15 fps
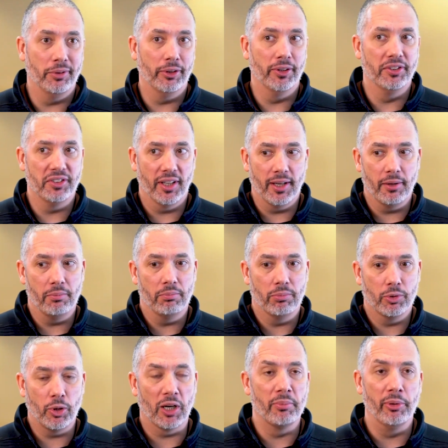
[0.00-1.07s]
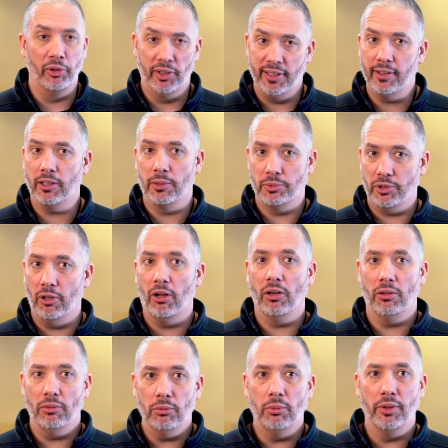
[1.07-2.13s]
There is a credibility that comes
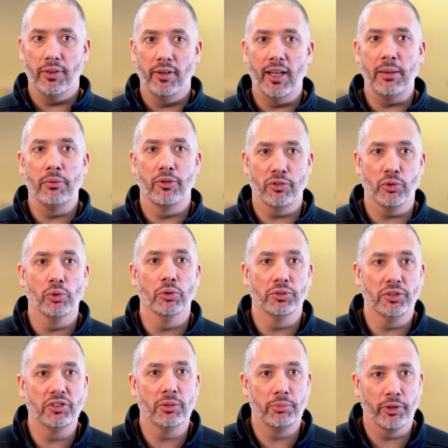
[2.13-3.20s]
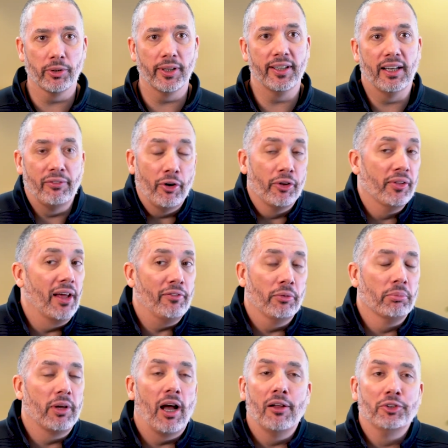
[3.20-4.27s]
along with the name of the school to some degree, and I've heard that
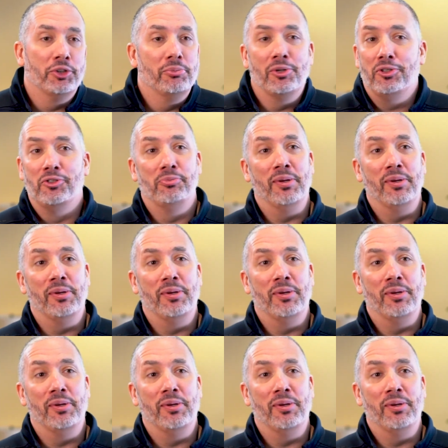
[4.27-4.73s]
from college admissions